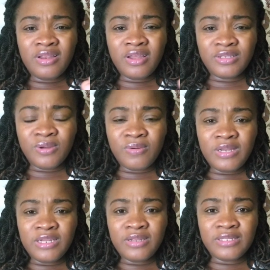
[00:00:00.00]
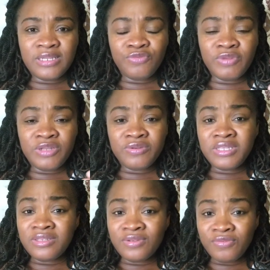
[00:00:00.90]
not only does it
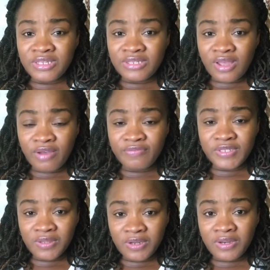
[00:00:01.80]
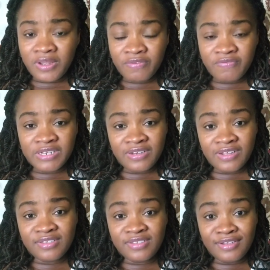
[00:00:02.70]
reduces the risk of sudden infant death